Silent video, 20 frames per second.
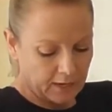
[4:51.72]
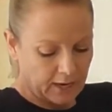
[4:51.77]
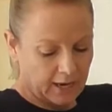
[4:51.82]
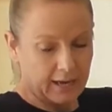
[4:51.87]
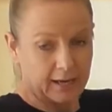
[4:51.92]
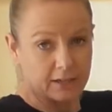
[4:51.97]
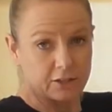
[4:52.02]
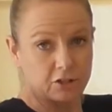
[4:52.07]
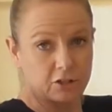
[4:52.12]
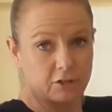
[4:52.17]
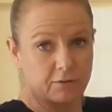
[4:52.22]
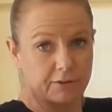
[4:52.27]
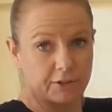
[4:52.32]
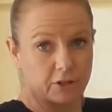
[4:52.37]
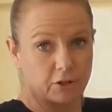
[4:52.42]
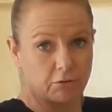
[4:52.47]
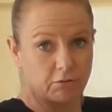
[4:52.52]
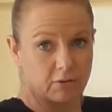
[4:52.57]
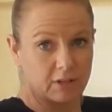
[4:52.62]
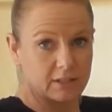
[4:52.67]
as you've
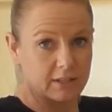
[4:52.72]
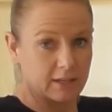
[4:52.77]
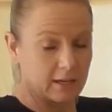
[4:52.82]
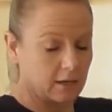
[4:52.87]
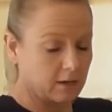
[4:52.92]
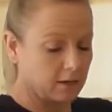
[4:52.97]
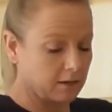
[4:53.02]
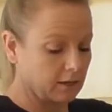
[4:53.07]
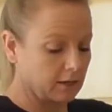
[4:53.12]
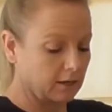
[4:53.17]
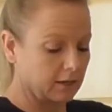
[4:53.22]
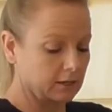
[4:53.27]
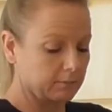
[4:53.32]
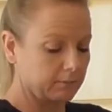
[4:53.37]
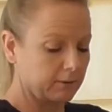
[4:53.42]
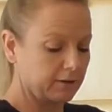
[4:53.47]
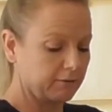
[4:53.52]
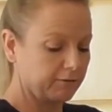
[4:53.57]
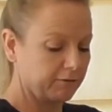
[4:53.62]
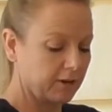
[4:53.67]
increased that localised
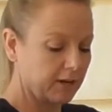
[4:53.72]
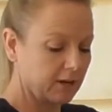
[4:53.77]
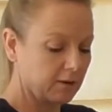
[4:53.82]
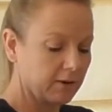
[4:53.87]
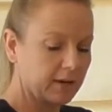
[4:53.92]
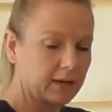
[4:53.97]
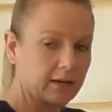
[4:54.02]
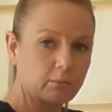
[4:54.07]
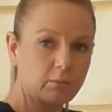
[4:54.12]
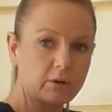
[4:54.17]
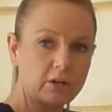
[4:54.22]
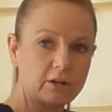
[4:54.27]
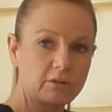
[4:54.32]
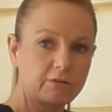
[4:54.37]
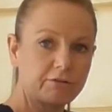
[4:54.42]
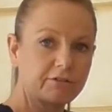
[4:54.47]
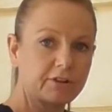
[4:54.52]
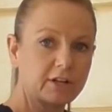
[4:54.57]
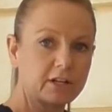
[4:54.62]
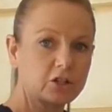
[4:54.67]
blood flow, and then when you've
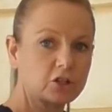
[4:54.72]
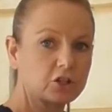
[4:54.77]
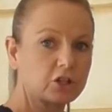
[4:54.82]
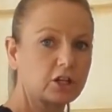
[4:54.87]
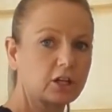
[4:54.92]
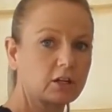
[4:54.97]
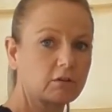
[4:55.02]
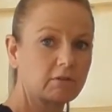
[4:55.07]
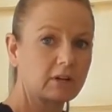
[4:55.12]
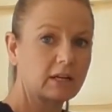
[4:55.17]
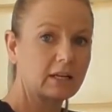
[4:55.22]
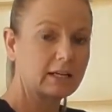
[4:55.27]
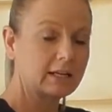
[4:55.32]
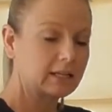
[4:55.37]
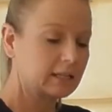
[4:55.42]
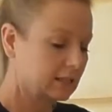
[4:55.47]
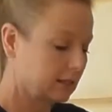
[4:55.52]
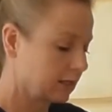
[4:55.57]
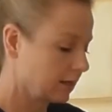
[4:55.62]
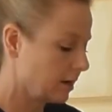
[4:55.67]
finished, you're going to
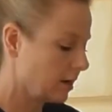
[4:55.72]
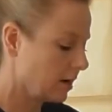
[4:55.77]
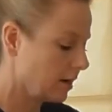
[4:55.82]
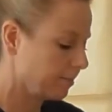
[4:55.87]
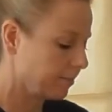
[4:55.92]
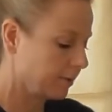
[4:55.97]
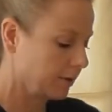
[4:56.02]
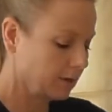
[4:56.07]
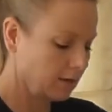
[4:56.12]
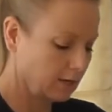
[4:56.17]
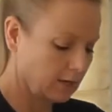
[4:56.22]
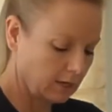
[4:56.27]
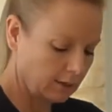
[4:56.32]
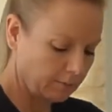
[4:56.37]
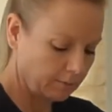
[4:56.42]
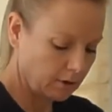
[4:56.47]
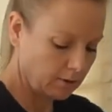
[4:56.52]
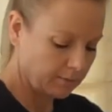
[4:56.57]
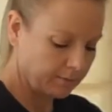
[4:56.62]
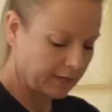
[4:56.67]
release the cup,
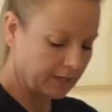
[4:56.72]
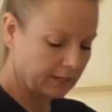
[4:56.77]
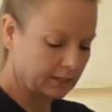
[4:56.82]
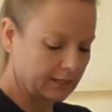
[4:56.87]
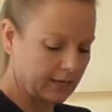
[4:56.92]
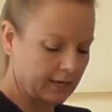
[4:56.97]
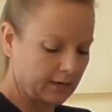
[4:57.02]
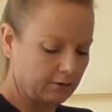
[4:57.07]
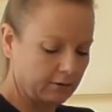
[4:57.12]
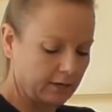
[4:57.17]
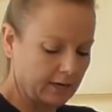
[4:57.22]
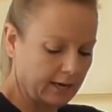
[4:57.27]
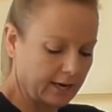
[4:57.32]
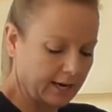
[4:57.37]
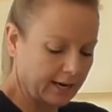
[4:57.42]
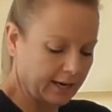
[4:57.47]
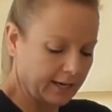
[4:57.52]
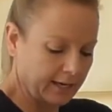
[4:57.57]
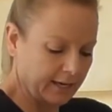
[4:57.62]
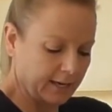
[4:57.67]
pop that down,
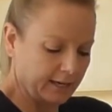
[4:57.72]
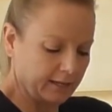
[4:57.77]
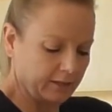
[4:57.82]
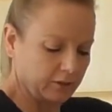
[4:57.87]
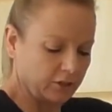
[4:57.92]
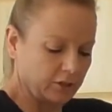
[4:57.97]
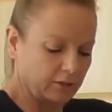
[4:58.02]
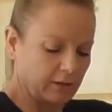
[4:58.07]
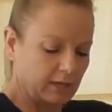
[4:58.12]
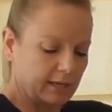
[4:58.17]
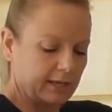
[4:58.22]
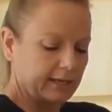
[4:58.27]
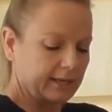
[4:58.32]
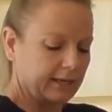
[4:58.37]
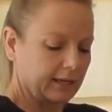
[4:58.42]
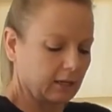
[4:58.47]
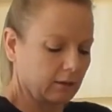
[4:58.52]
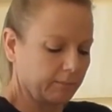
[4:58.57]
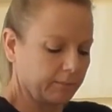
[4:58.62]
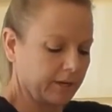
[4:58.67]
and then do a
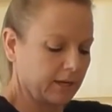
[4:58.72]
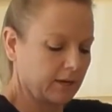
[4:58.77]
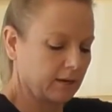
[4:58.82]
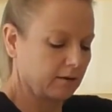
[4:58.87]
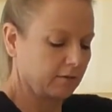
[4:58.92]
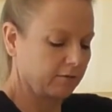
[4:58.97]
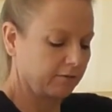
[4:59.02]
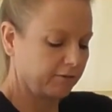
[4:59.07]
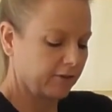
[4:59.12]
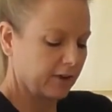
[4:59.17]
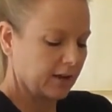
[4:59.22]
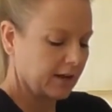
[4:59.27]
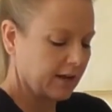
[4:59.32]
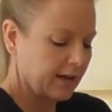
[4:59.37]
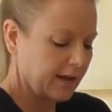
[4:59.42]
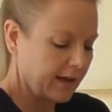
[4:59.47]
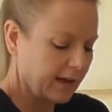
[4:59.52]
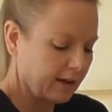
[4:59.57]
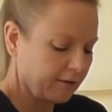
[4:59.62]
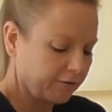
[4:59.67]
little bit of
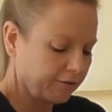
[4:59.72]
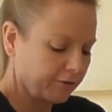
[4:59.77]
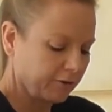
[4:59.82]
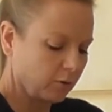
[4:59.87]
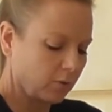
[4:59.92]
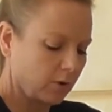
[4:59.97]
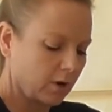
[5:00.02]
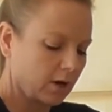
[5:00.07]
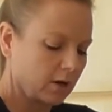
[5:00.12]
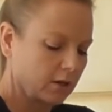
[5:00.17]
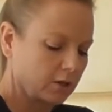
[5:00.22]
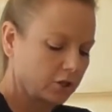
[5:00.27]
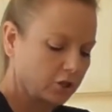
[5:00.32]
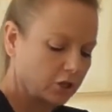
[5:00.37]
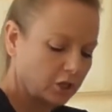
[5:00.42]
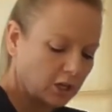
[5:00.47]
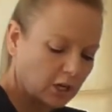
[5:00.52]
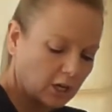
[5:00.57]
effleurage